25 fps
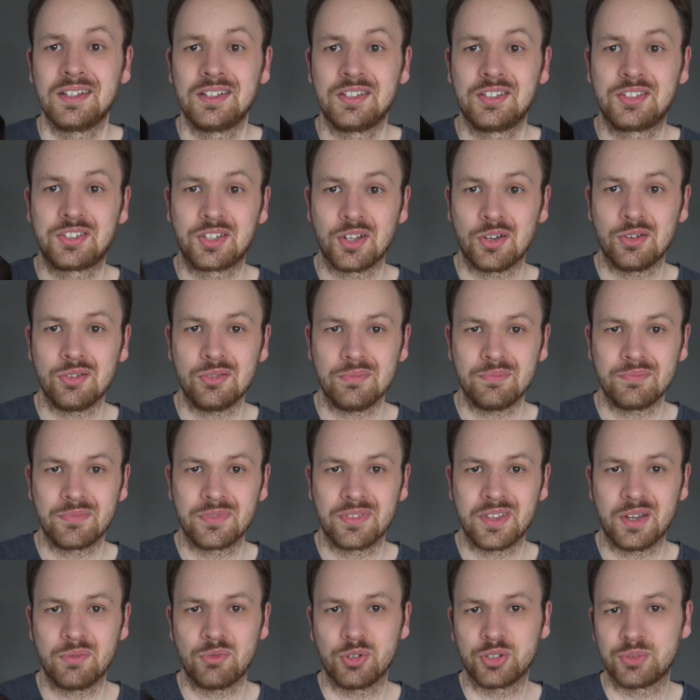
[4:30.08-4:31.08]
So
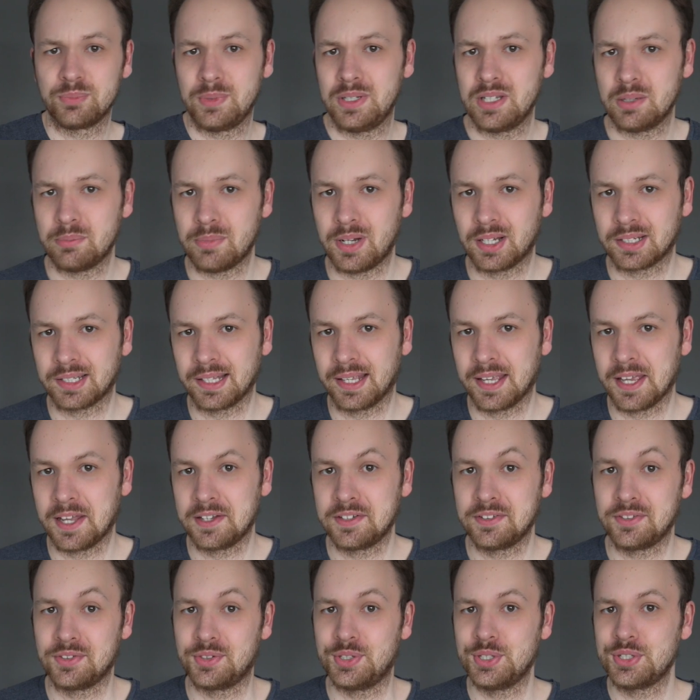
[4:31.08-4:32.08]
that was MediaMarkt
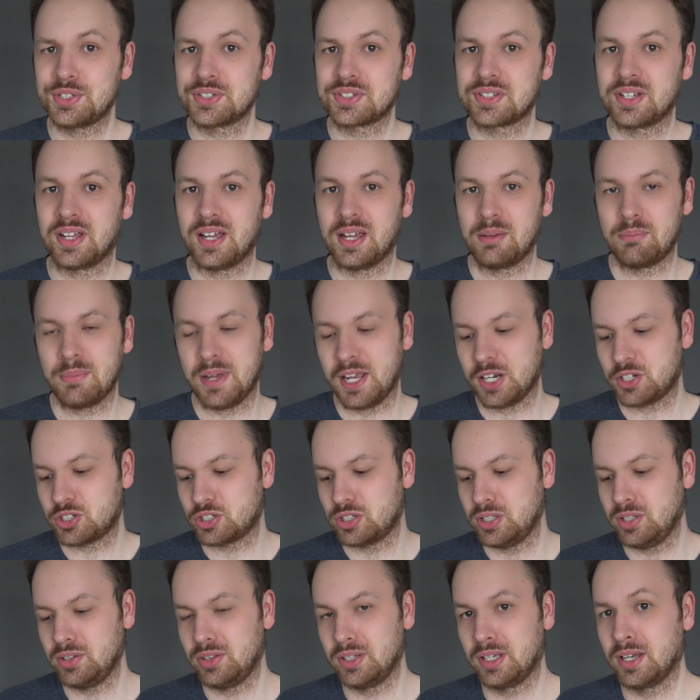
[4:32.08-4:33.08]
again, this time
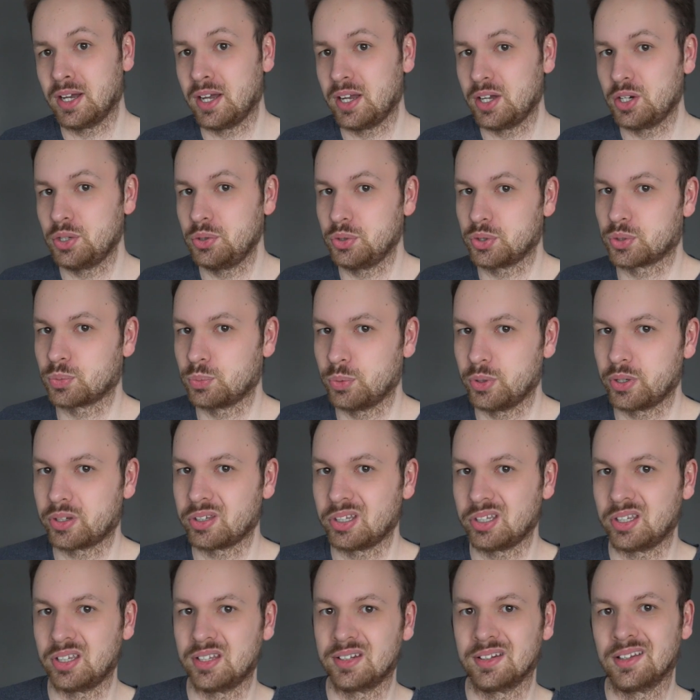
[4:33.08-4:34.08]
actually the guy who's
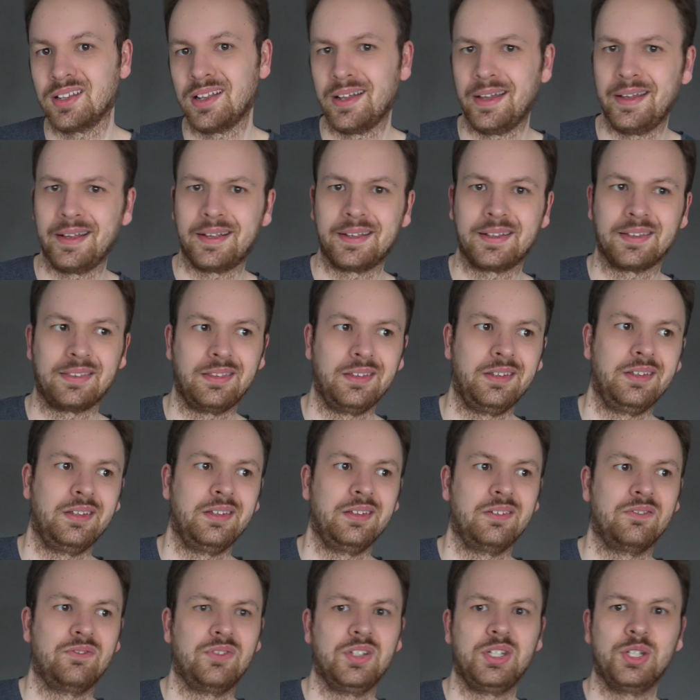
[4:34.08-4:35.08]
working in like
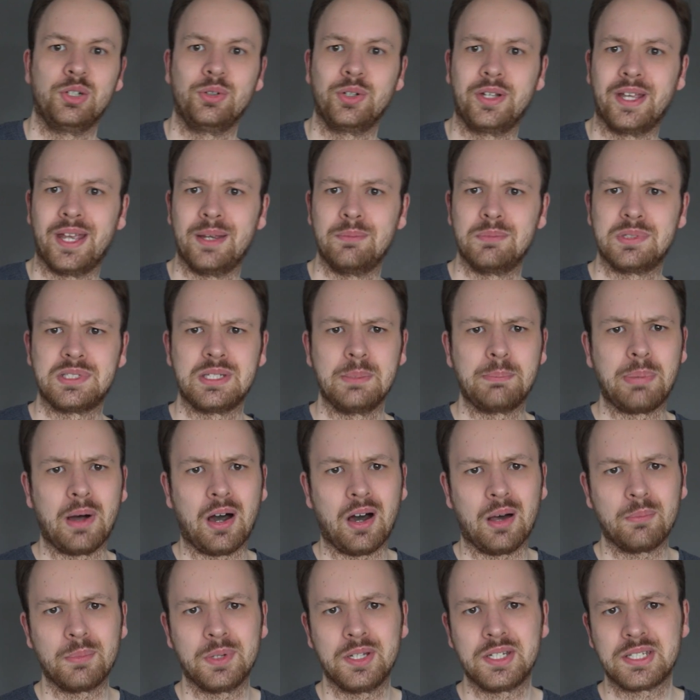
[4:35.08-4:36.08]
the video games
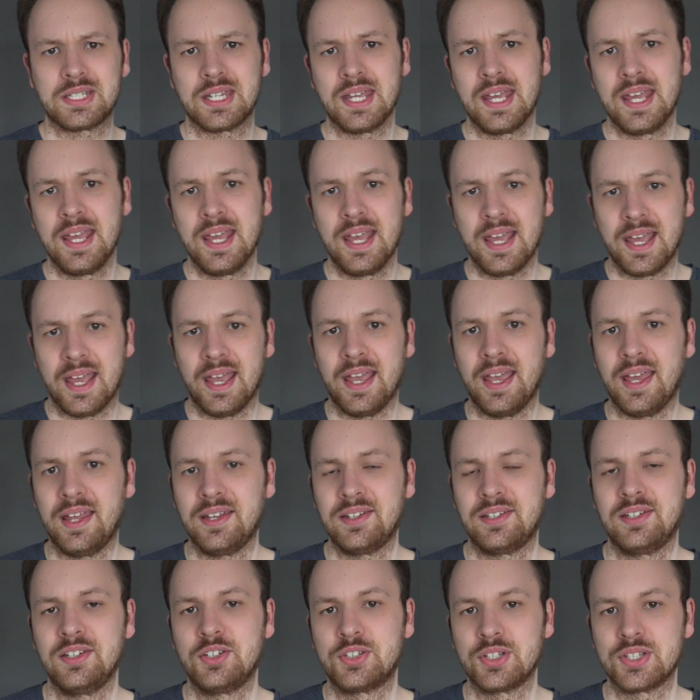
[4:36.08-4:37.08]
department,
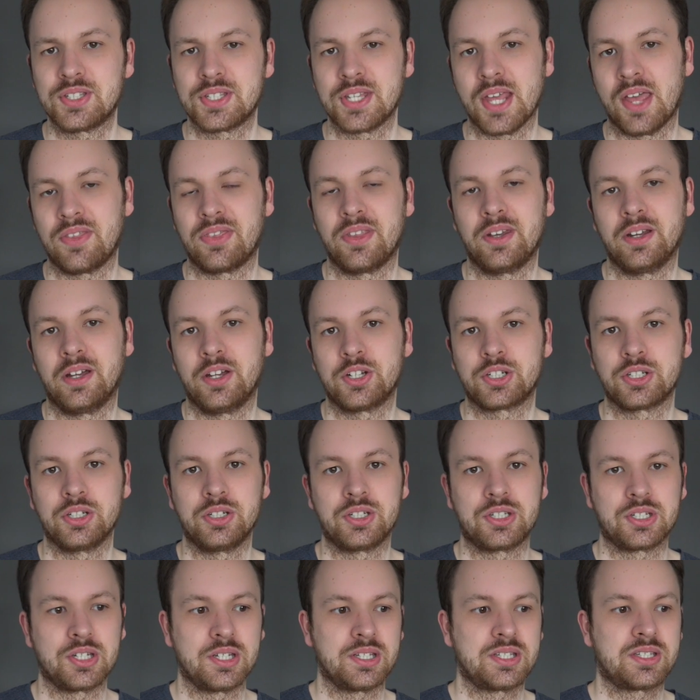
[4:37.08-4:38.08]
and he just said that I
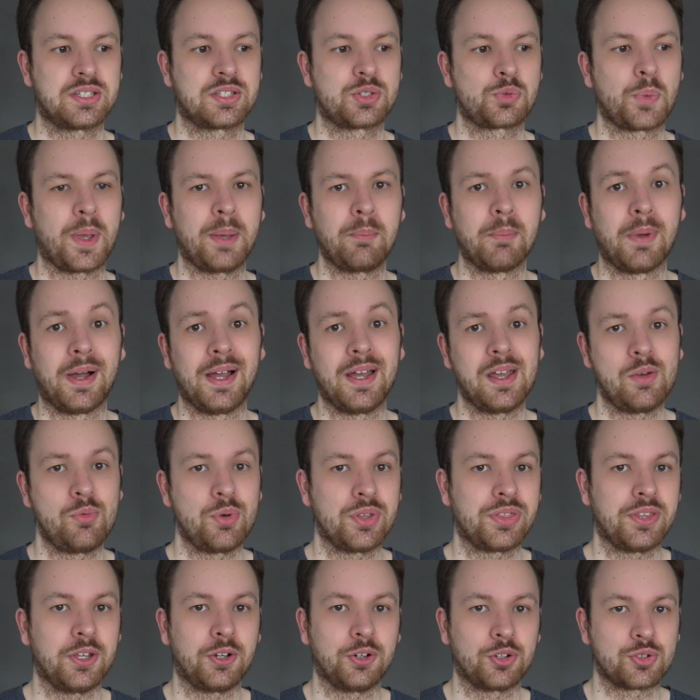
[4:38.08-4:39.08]
should just swing by
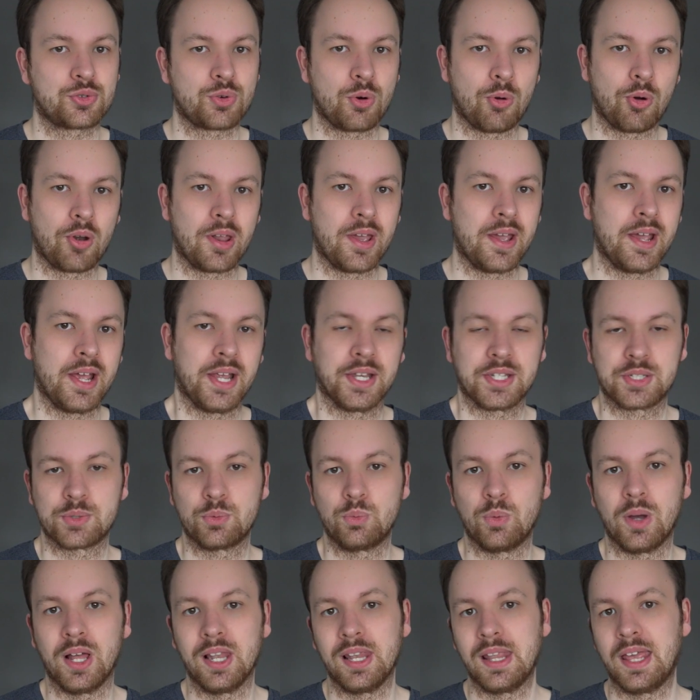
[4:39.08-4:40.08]
with the controller
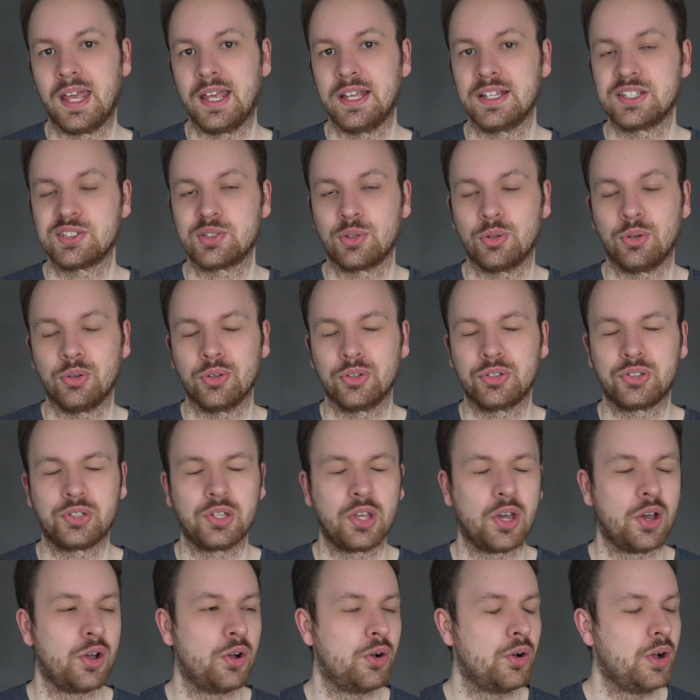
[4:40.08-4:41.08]
as well as
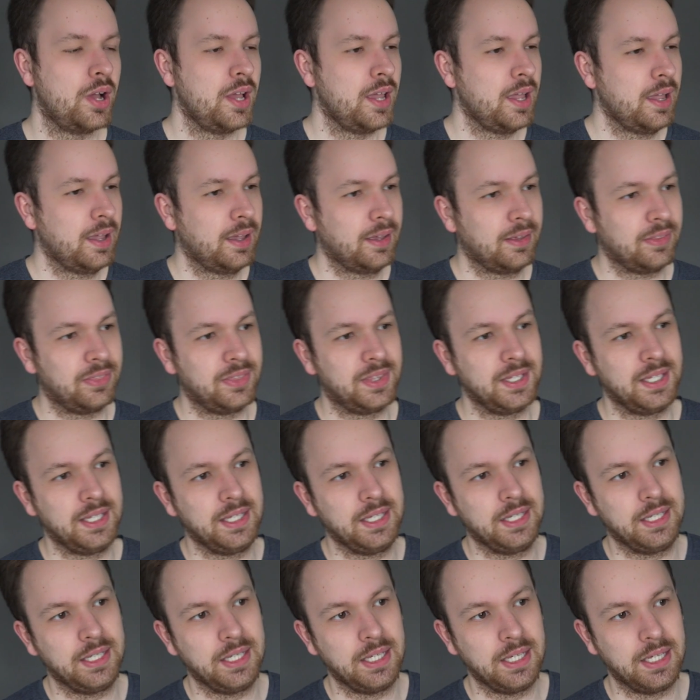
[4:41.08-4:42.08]
also
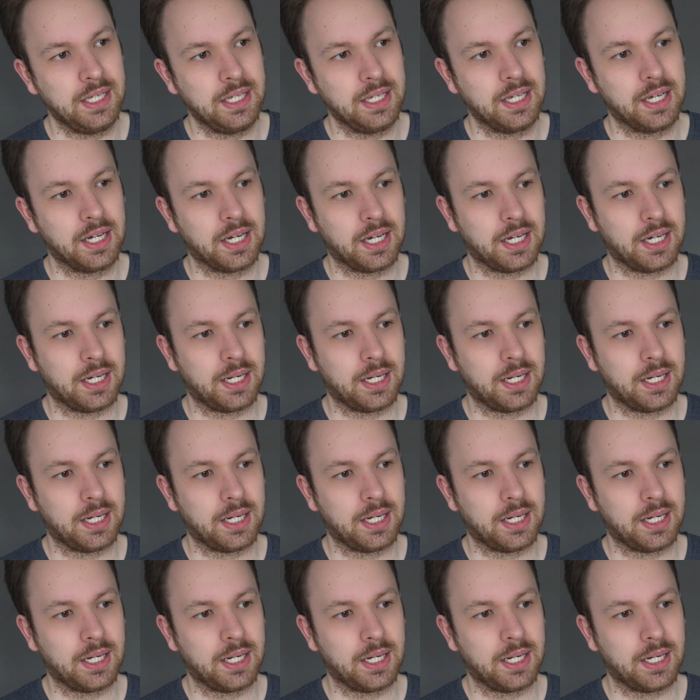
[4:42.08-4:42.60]
the